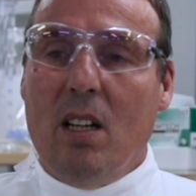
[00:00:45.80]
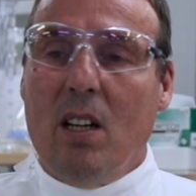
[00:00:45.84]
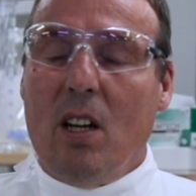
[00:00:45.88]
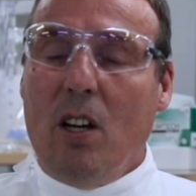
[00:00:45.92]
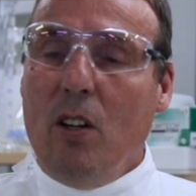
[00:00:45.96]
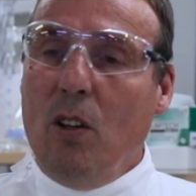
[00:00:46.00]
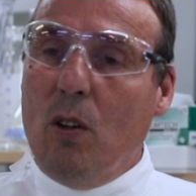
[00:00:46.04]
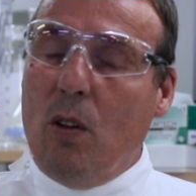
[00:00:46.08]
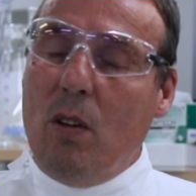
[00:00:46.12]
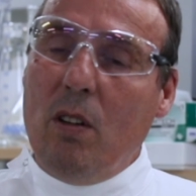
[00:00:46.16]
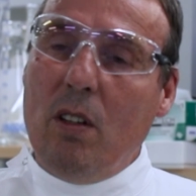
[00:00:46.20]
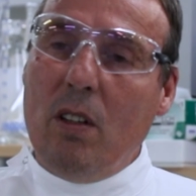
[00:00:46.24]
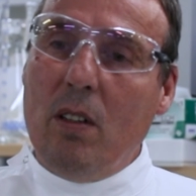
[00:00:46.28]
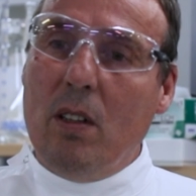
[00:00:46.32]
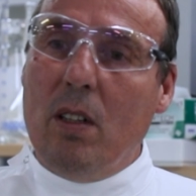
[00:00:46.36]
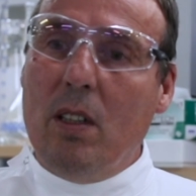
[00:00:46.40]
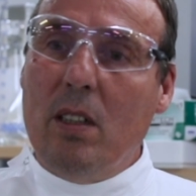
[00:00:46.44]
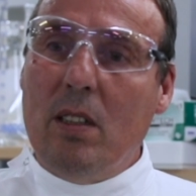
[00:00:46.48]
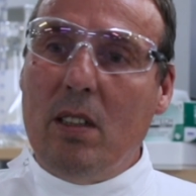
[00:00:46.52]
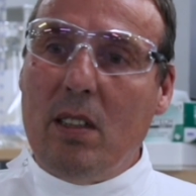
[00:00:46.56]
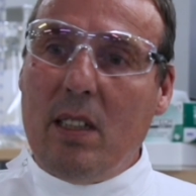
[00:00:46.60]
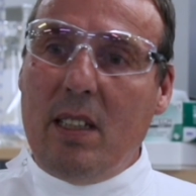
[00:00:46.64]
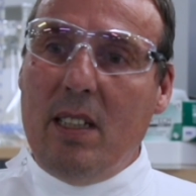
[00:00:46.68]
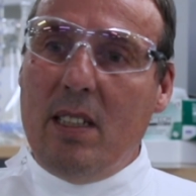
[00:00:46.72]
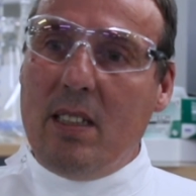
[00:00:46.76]
An
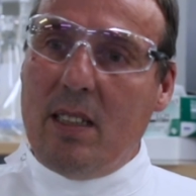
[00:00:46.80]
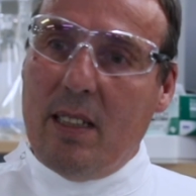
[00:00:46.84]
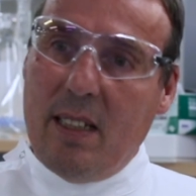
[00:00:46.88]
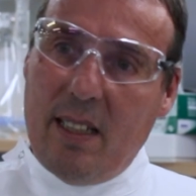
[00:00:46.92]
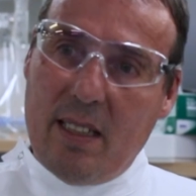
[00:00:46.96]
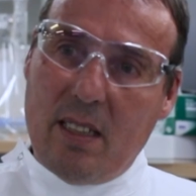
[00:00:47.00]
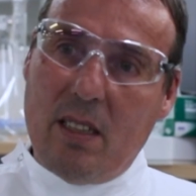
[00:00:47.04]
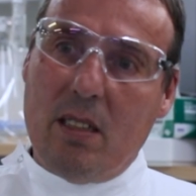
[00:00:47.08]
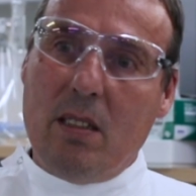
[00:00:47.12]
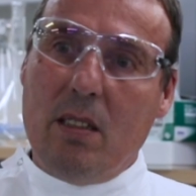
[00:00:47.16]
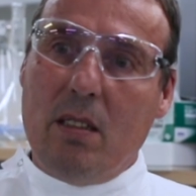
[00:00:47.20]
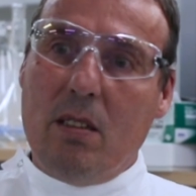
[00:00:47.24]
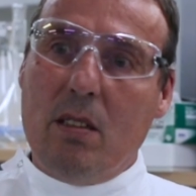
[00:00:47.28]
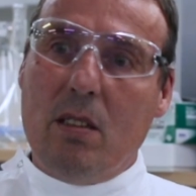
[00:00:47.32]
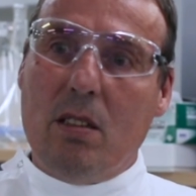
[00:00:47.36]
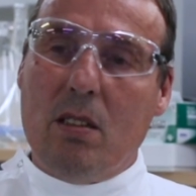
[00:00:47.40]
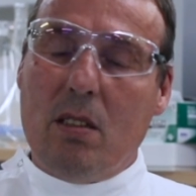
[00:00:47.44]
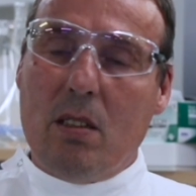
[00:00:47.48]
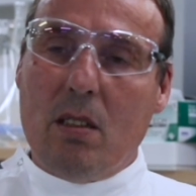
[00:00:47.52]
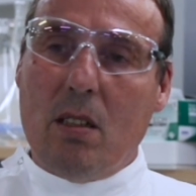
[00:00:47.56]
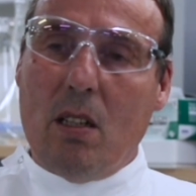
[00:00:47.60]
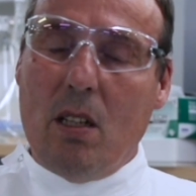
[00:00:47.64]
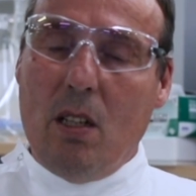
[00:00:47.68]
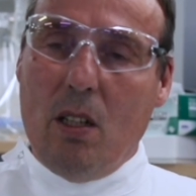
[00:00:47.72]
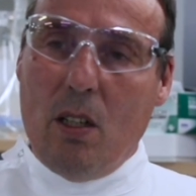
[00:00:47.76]
organoid is in
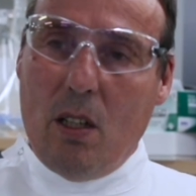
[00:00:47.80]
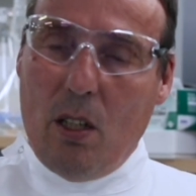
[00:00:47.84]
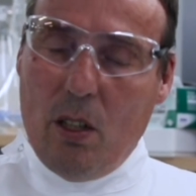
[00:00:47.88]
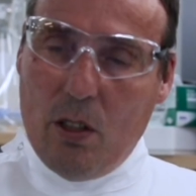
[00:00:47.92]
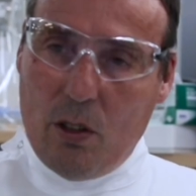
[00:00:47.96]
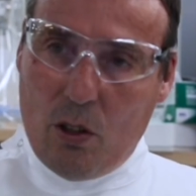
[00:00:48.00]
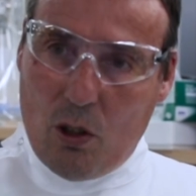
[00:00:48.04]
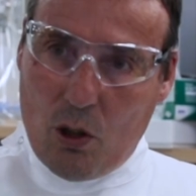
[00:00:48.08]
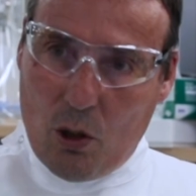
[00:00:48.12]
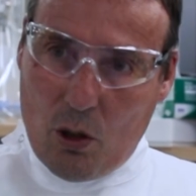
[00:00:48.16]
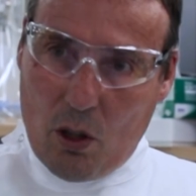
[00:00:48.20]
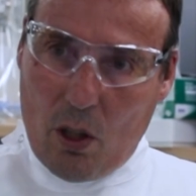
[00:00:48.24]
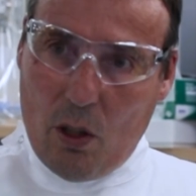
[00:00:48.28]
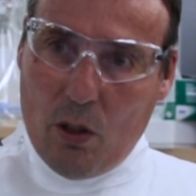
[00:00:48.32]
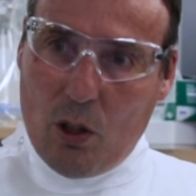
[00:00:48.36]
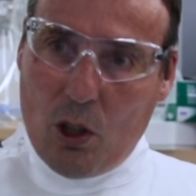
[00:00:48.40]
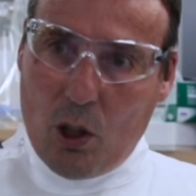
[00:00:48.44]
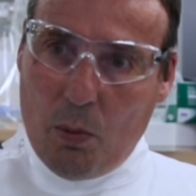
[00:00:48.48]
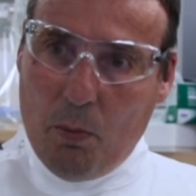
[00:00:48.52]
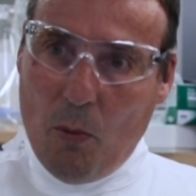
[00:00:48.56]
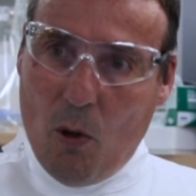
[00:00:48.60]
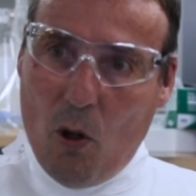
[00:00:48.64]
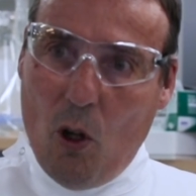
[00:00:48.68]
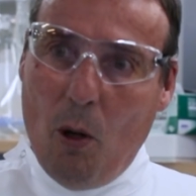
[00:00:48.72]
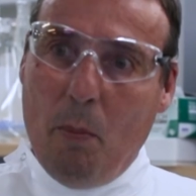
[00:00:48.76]
essence a
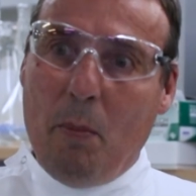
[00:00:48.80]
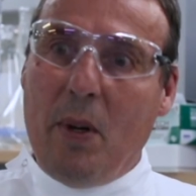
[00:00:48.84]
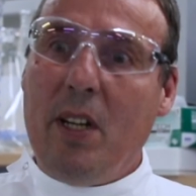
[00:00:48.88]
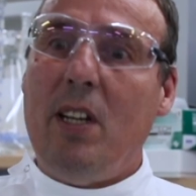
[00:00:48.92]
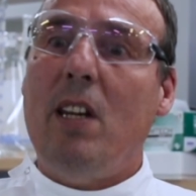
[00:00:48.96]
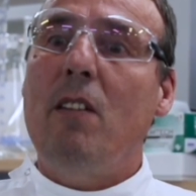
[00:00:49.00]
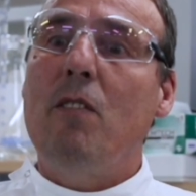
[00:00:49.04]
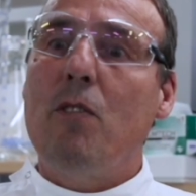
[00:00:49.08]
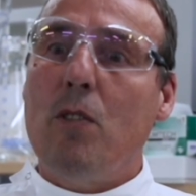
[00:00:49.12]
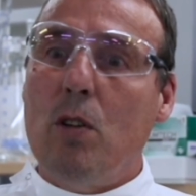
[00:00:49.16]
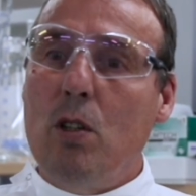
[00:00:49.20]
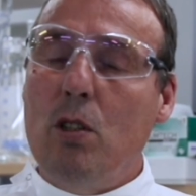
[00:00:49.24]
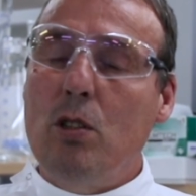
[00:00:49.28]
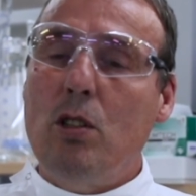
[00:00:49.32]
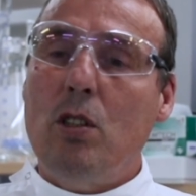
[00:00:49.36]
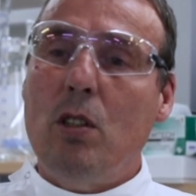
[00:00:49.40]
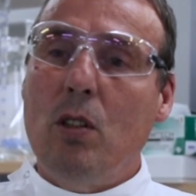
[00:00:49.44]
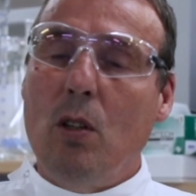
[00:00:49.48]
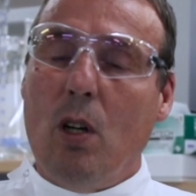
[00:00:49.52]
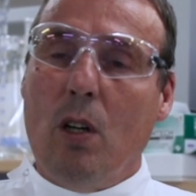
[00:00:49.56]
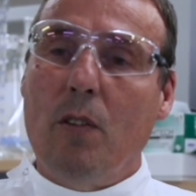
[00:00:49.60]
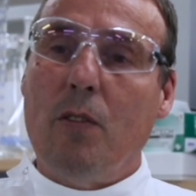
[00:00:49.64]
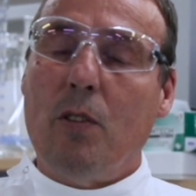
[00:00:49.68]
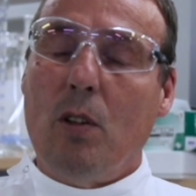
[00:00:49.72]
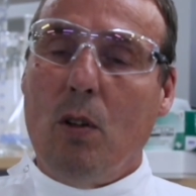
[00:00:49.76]
small mini version
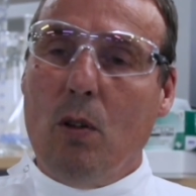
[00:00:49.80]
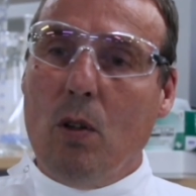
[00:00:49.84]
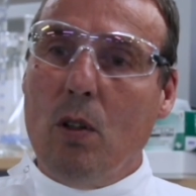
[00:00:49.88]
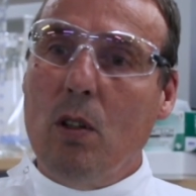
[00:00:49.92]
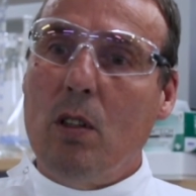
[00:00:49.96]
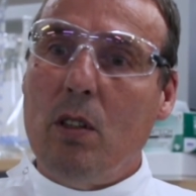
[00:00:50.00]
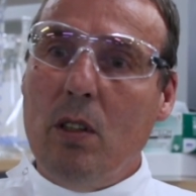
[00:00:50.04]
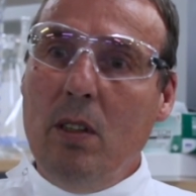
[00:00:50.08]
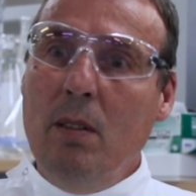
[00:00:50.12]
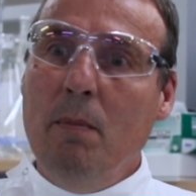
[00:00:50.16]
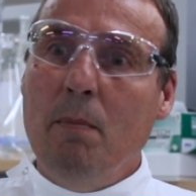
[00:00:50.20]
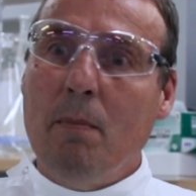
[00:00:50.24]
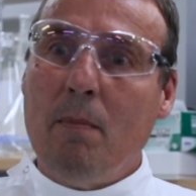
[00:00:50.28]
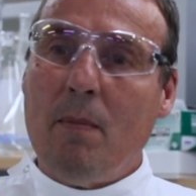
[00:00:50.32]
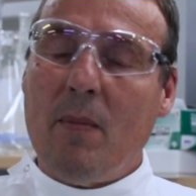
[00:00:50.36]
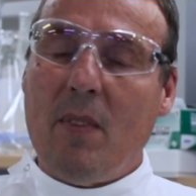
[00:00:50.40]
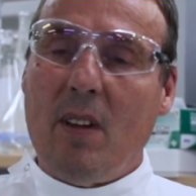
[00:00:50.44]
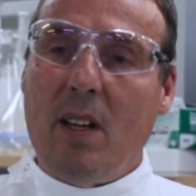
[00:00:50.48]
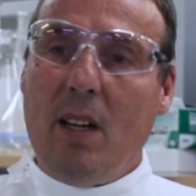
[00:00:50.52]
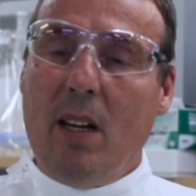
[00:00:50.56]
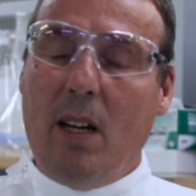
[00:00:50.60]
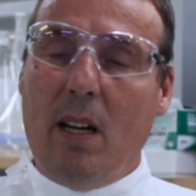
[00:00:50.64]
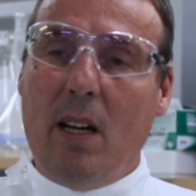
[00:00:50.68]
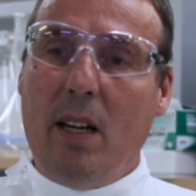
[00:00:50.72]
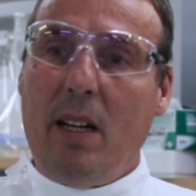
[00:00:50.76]
of an organ
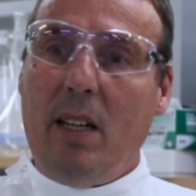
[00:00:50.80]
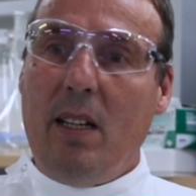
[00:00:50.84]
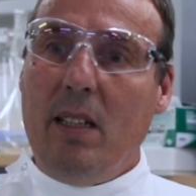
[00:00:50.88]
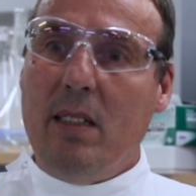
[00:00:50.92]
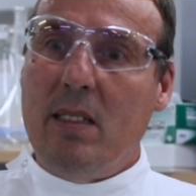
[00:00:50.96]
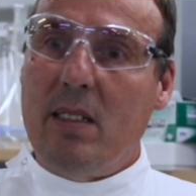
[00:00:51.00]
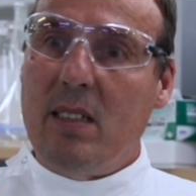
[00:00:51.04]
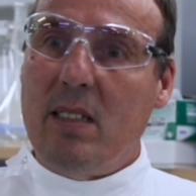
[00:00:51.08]
in the